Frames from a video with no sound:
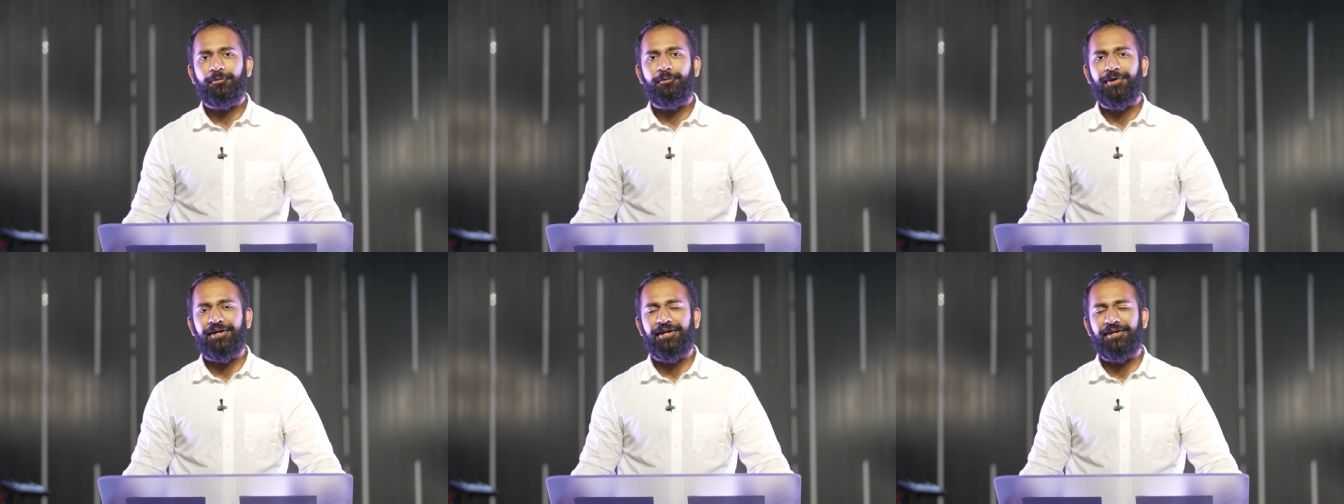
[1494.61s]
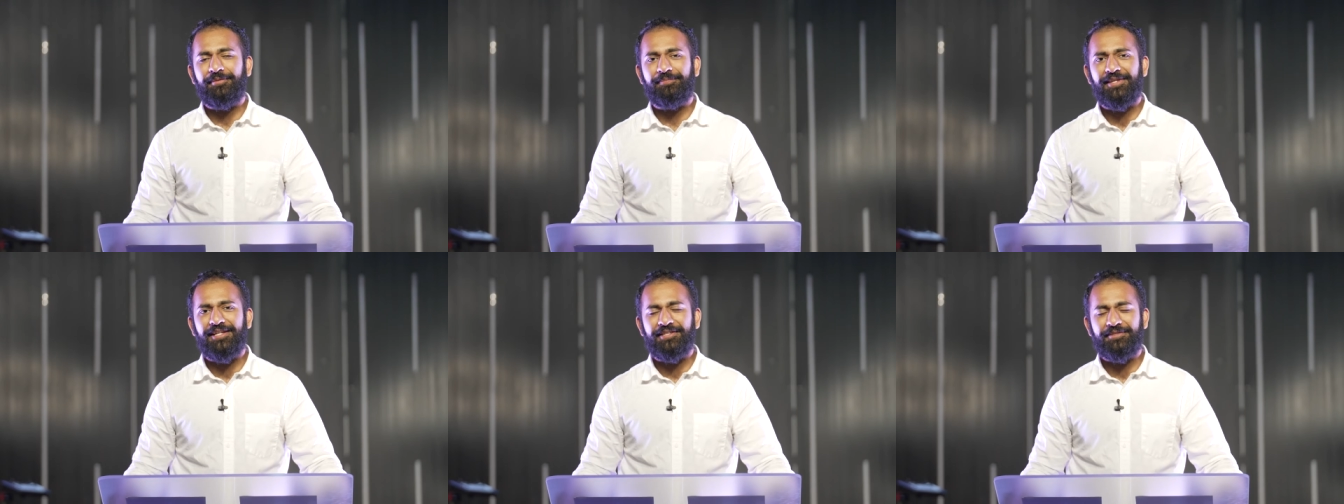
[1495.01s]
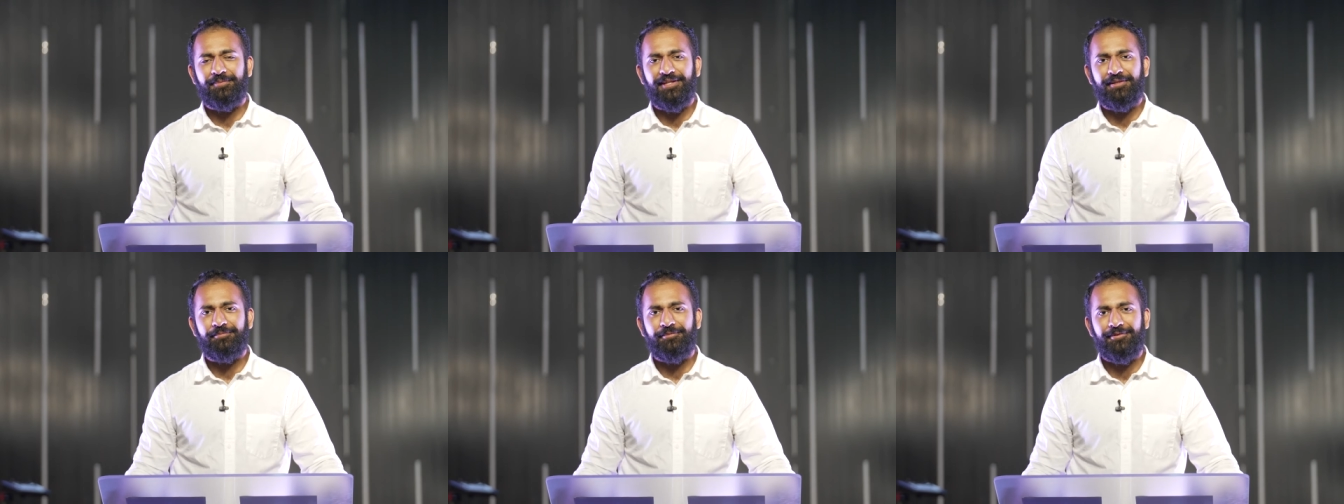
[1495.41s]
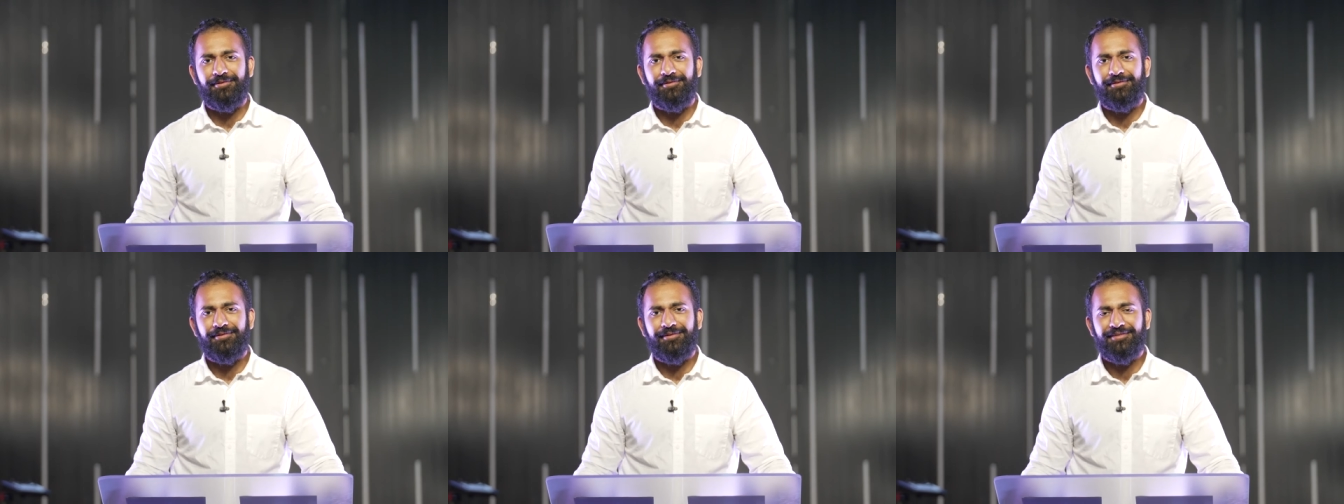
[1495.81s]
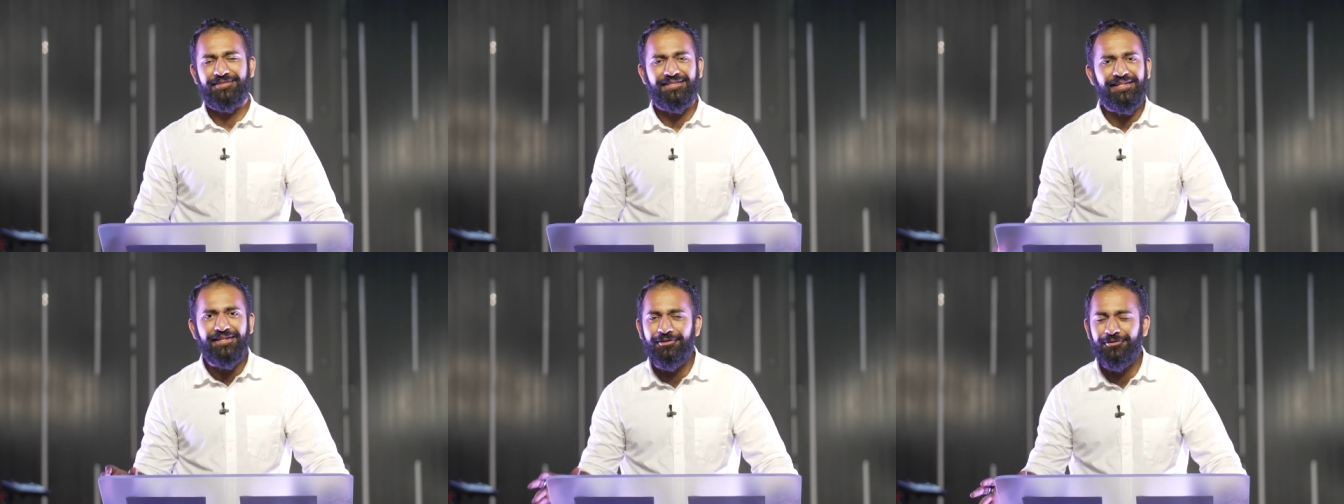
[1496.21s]
will help these people
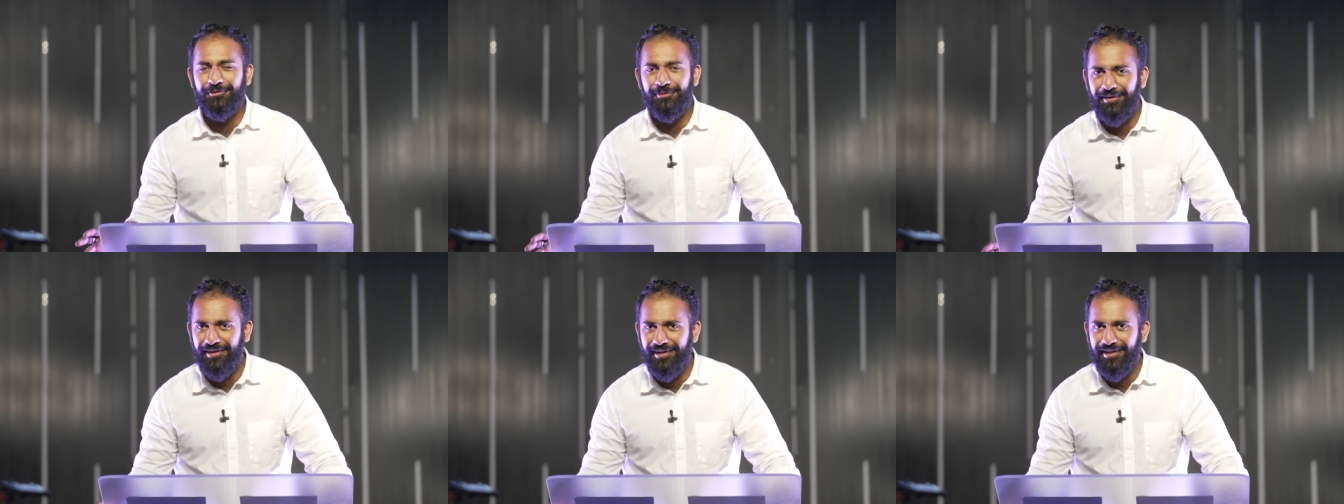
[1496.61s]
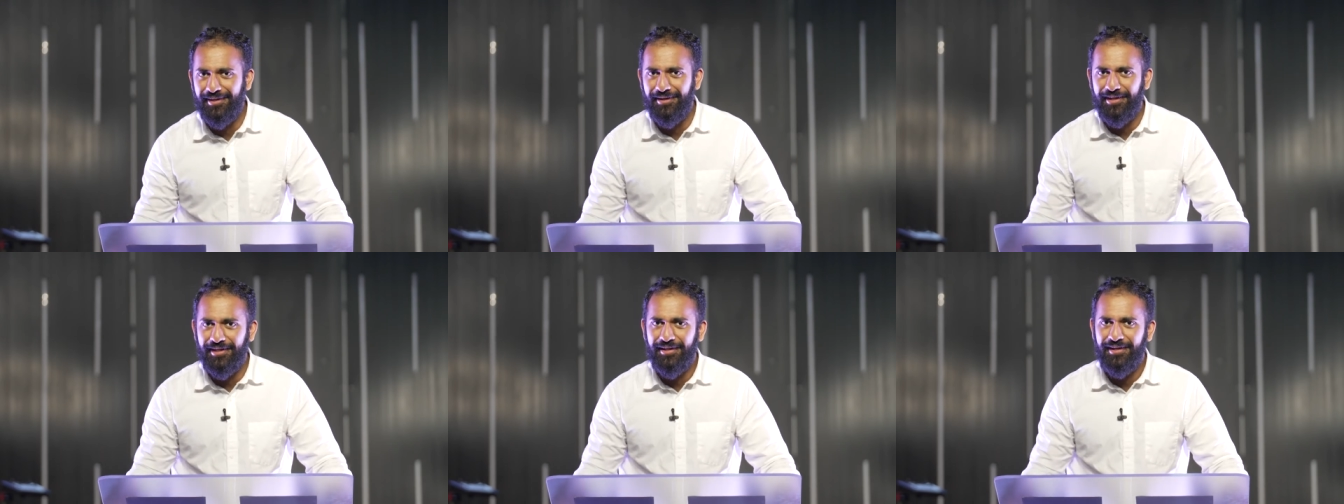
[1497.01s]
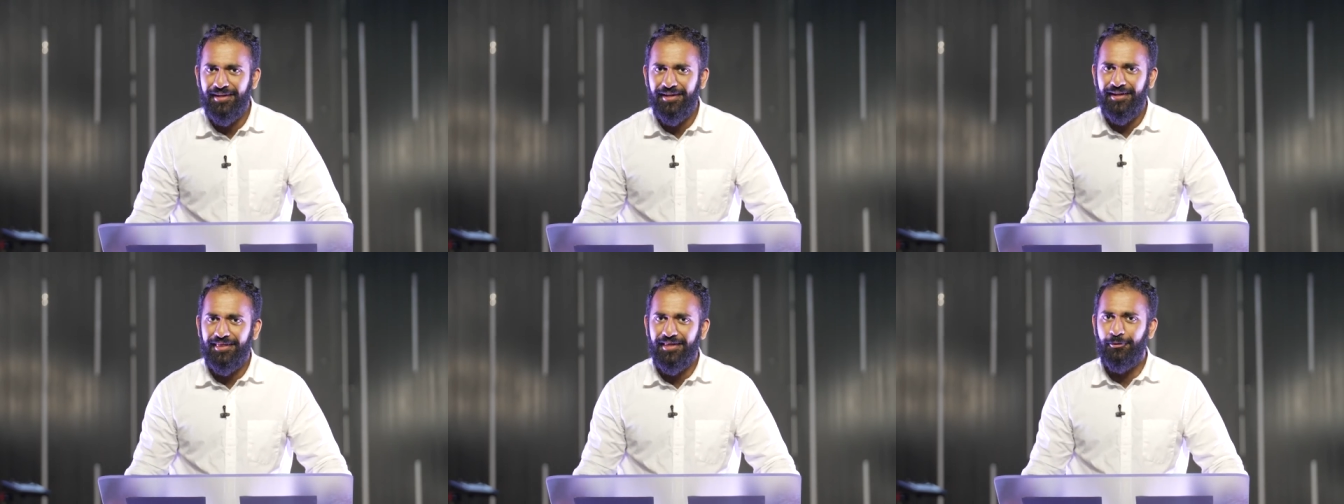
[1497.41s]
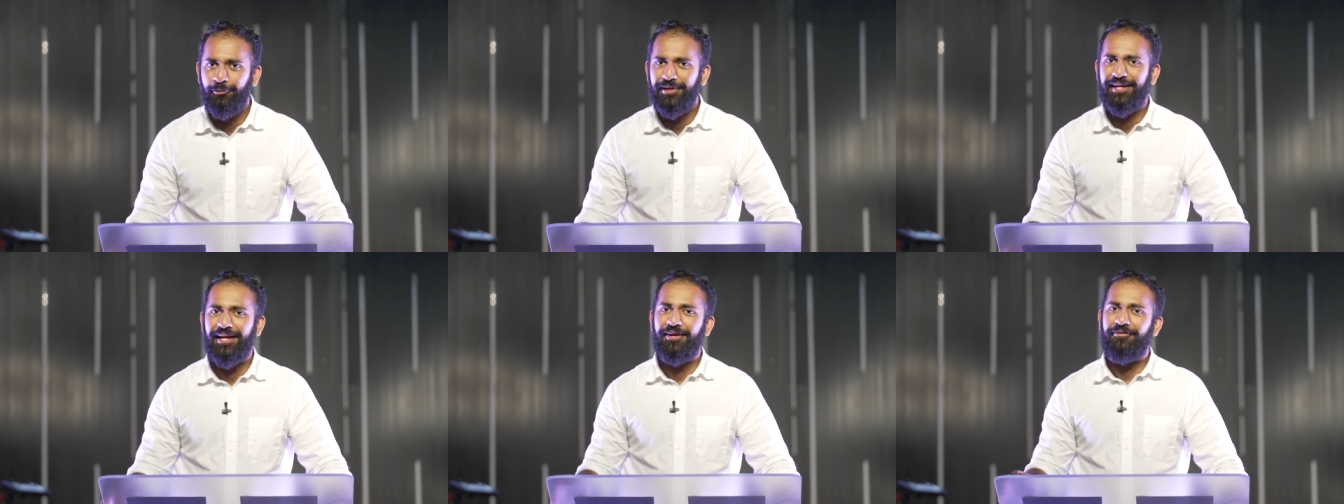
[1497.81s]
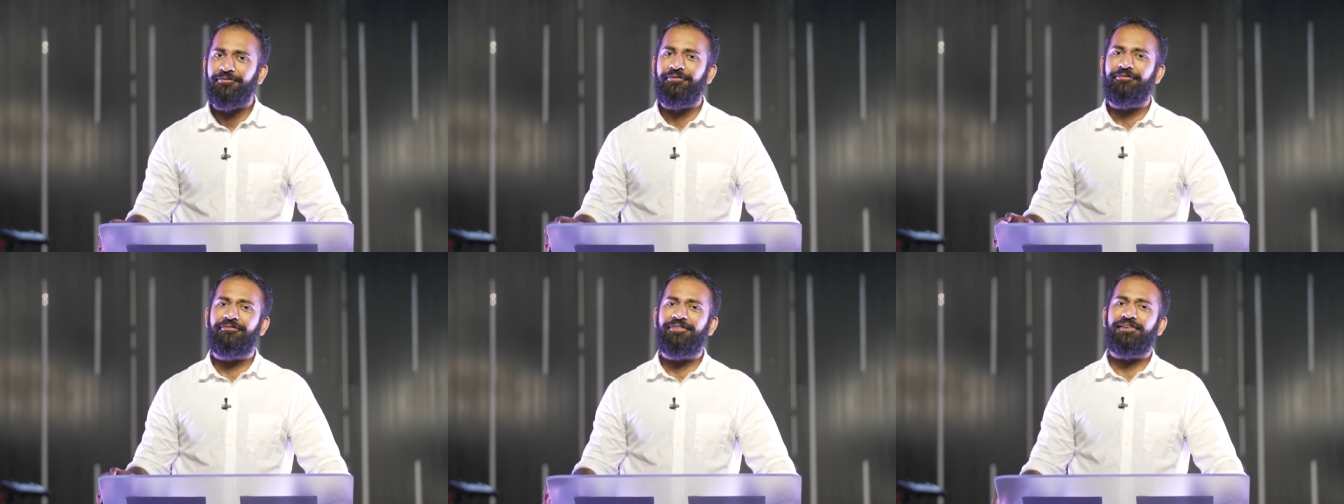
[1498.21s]
sneak into our head, then we can't
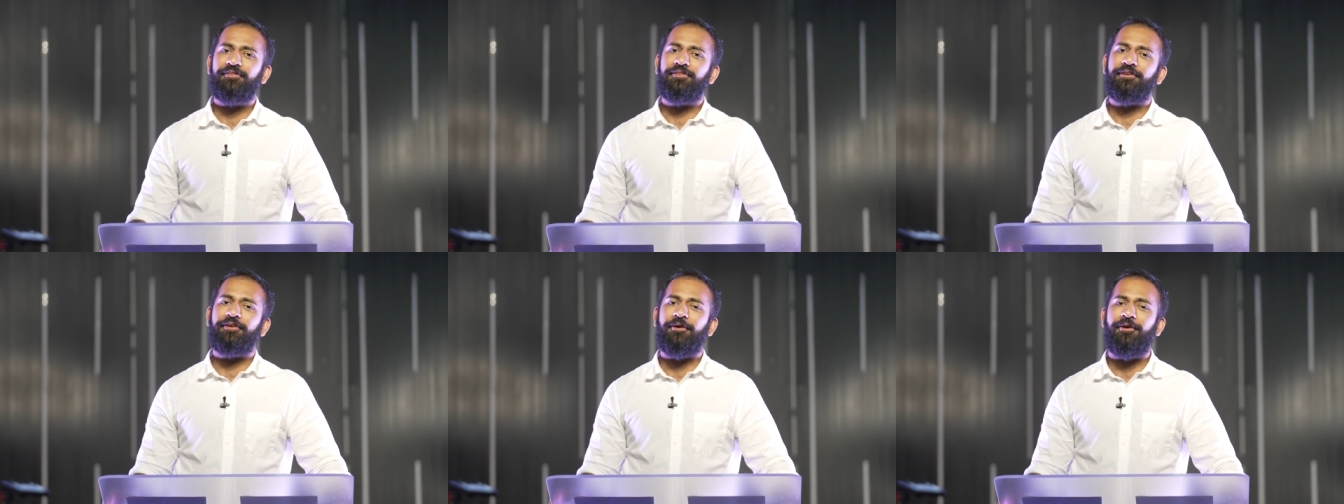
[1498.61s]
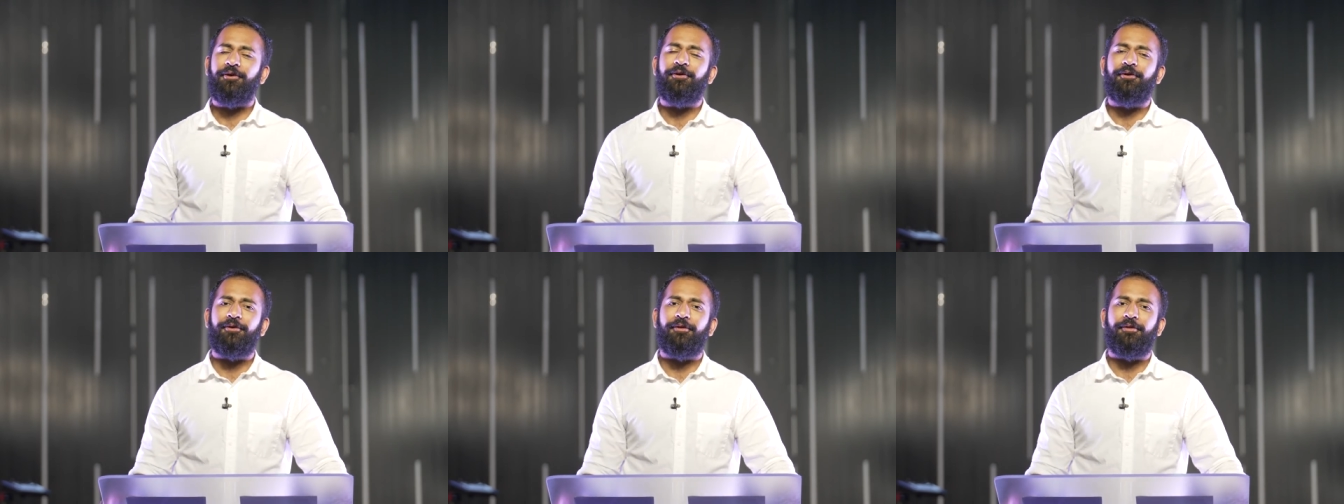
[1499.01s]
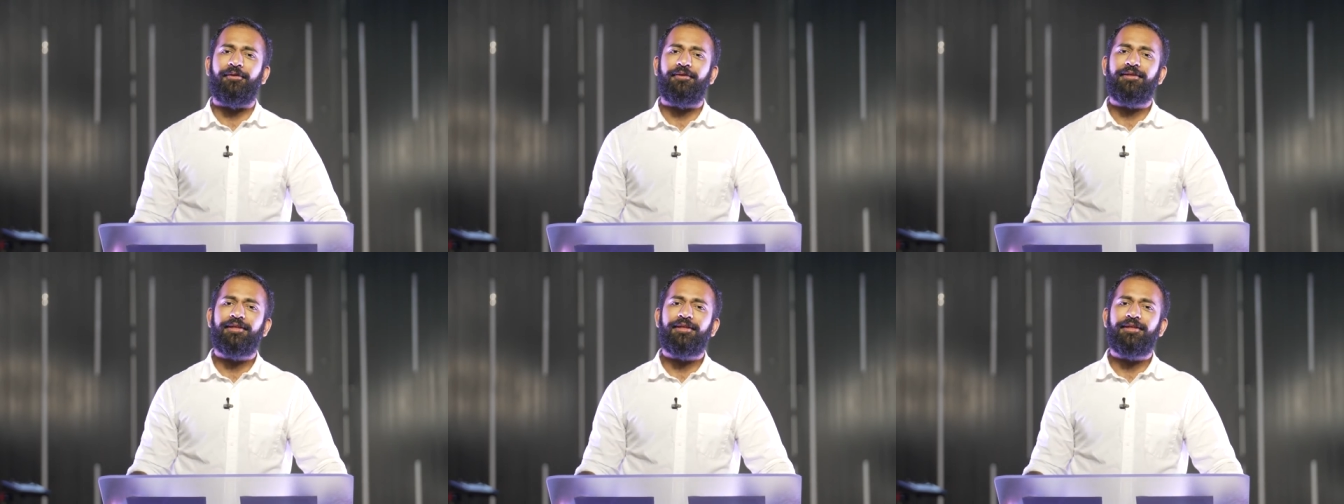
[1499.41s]
fulfill the call